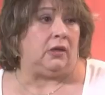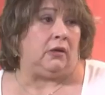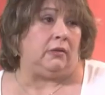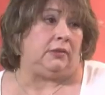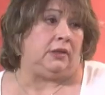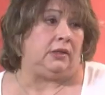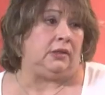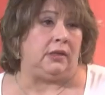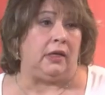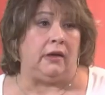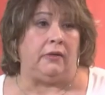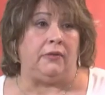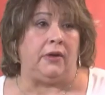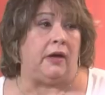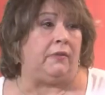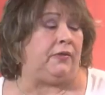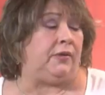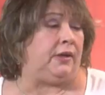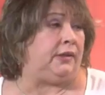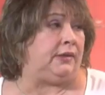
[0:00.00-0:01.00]
all, there's
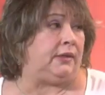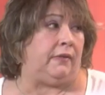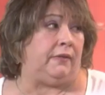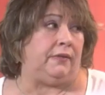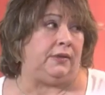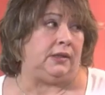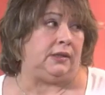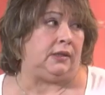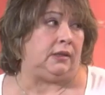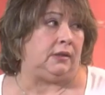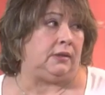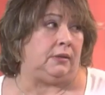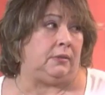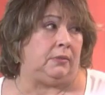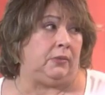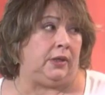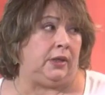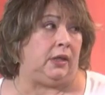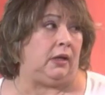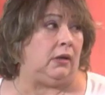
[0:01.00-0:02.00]
every every
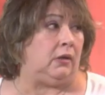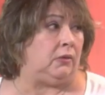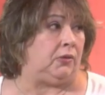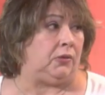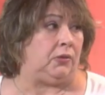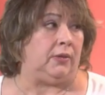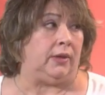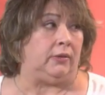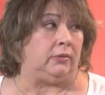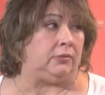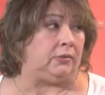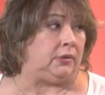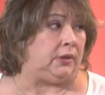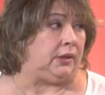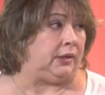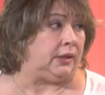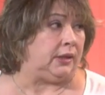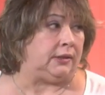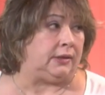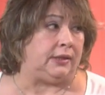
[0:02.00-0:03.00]
system right now throughout the
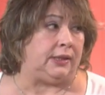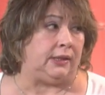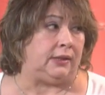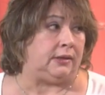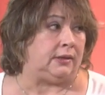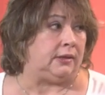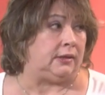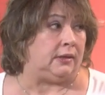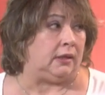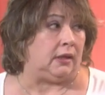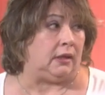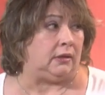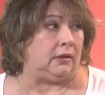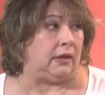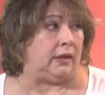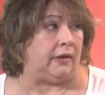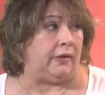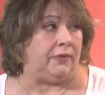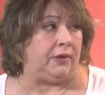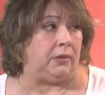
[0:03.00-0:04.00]
United States is yeah,
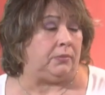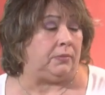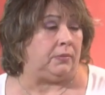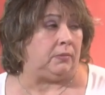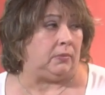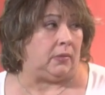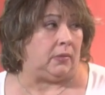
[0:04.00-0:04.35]
oh, having, oh yeah,